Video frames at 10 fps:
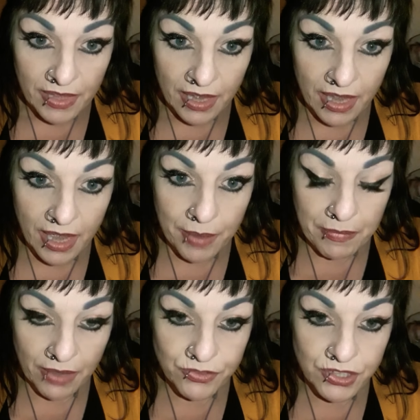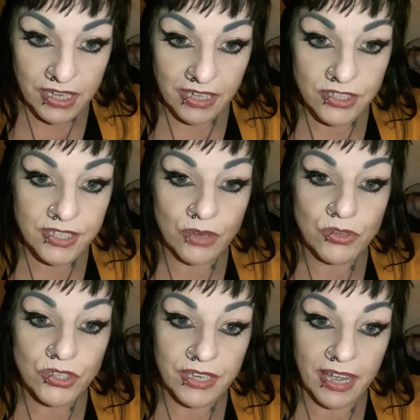after a nice
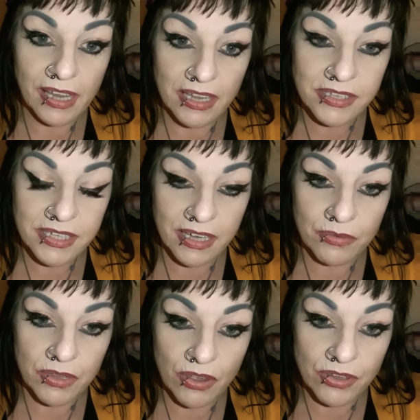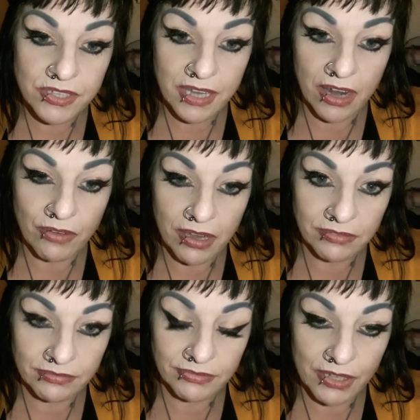social night last night with our Sarah
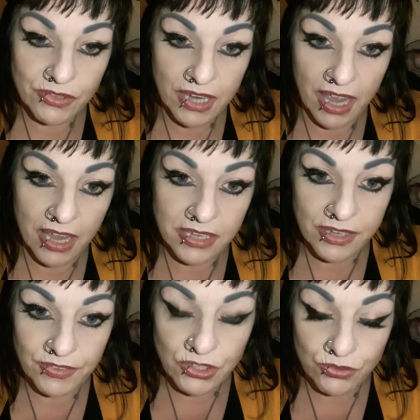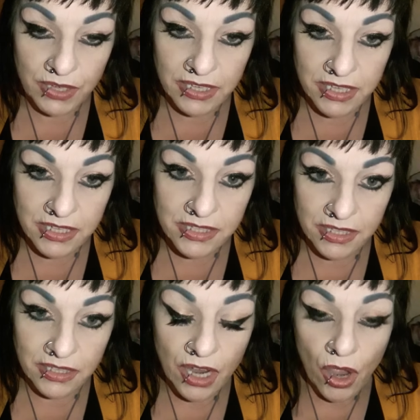around at Ayres, having drinkies
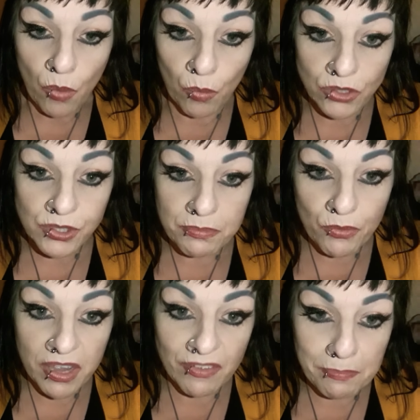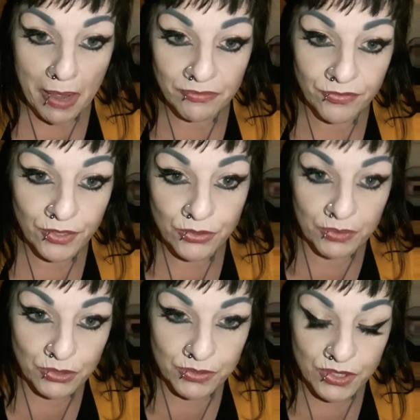and watching Maria Bamford,
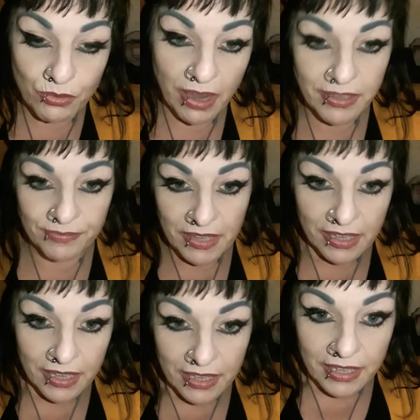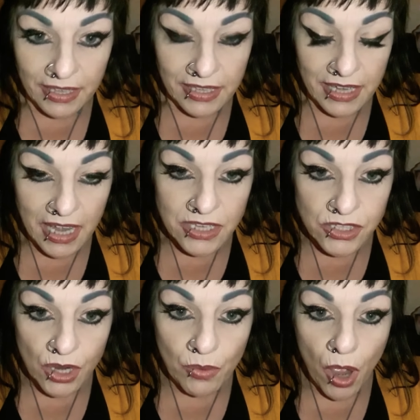which was great. Yeah,
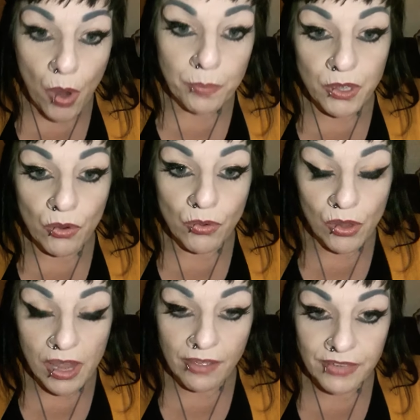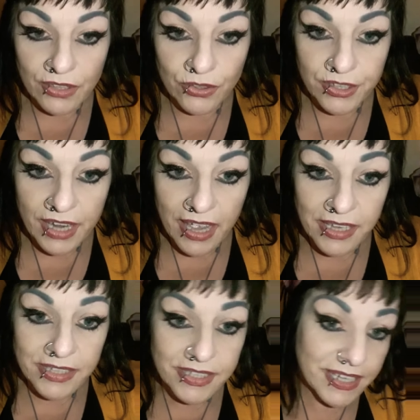so hope you're all having a good
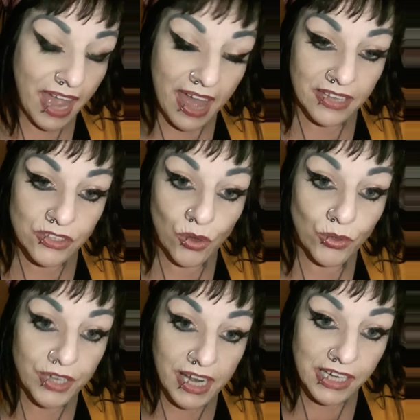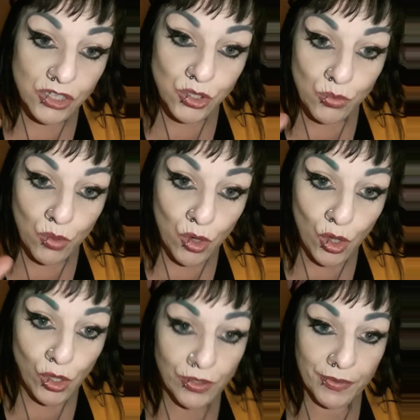night, and good night to you
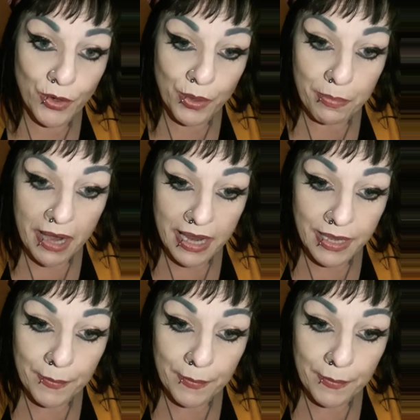all. Goodbye.